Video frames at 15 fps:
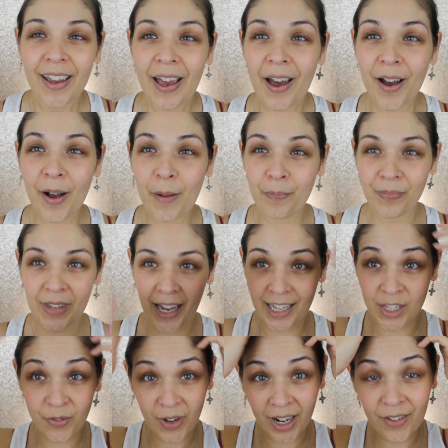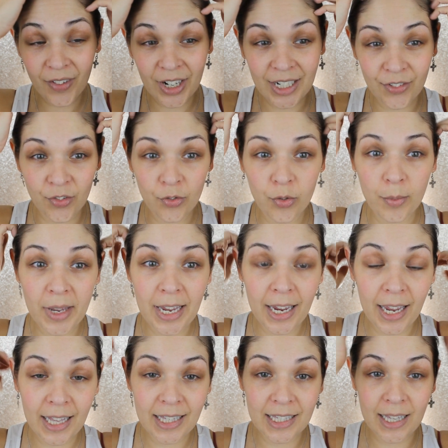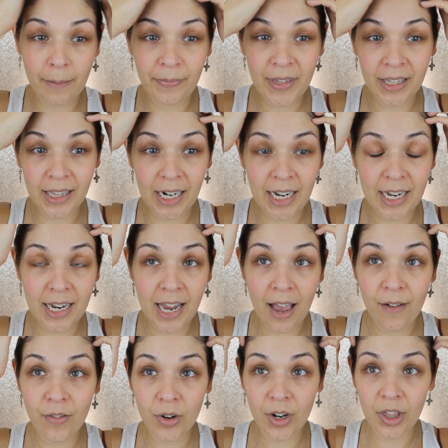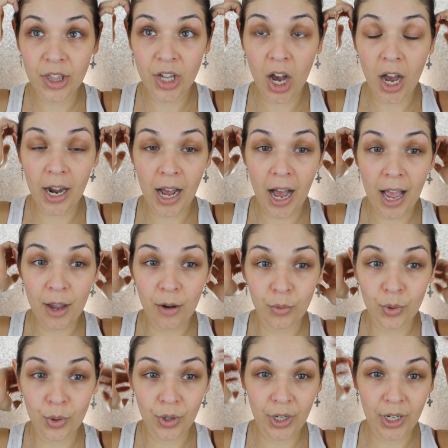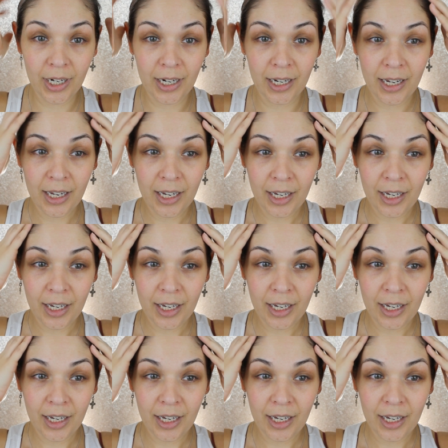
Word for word: Um, it's very, very different for me. It's something that I never thought I would